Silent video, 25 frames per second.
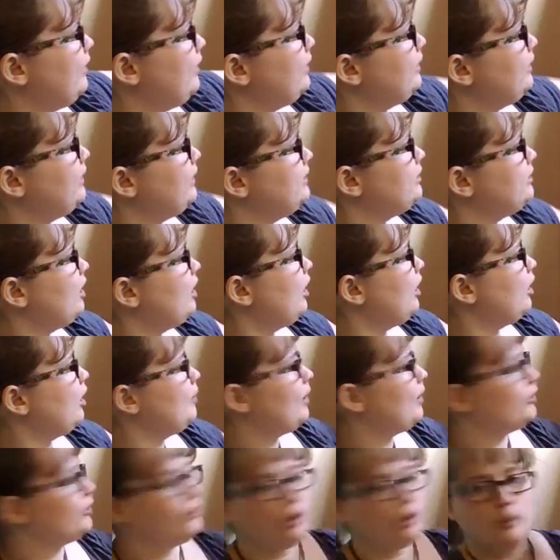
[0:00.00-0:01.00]
then let's talk
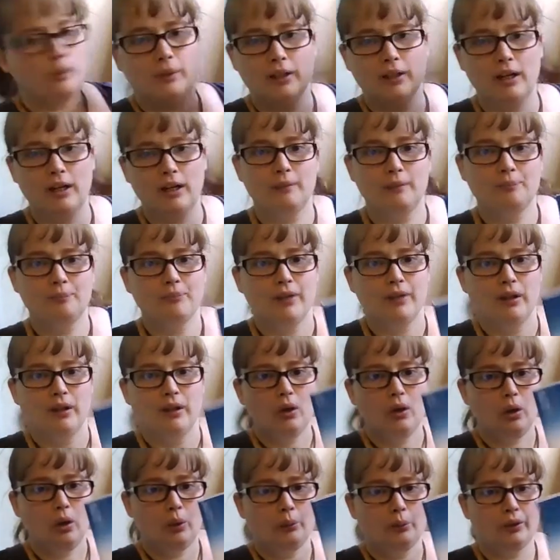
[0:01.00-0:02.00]
about Tobira.
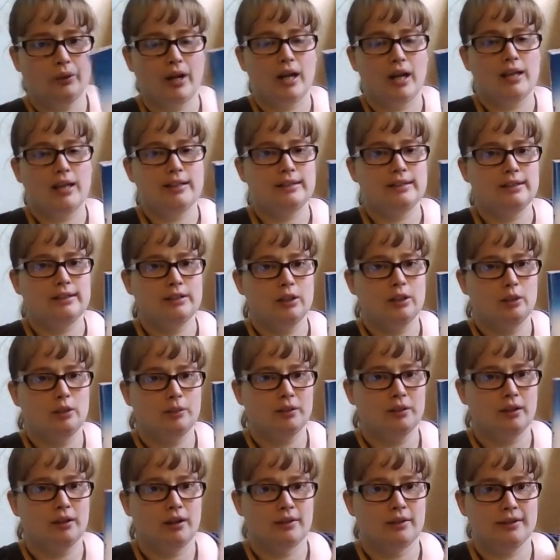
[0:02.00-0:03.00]
When I did
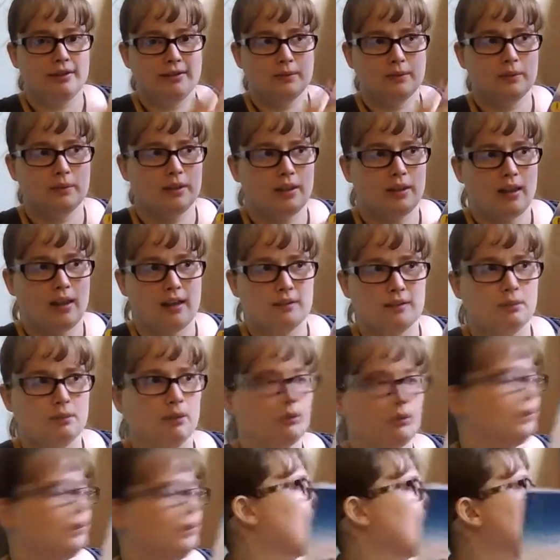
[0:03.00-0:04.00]
Tobira, and this will be the last
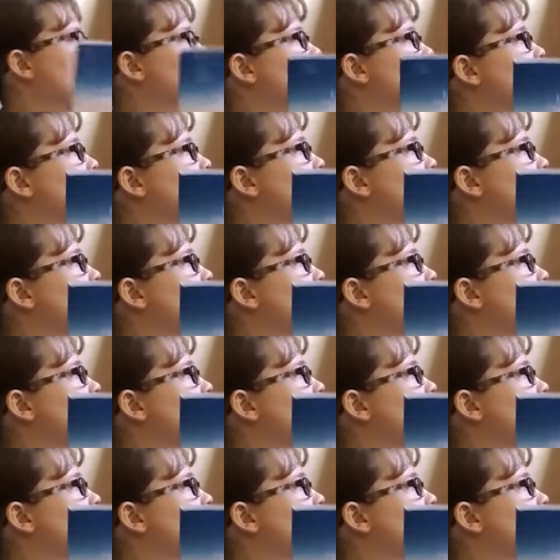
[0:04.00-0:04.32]
book we cover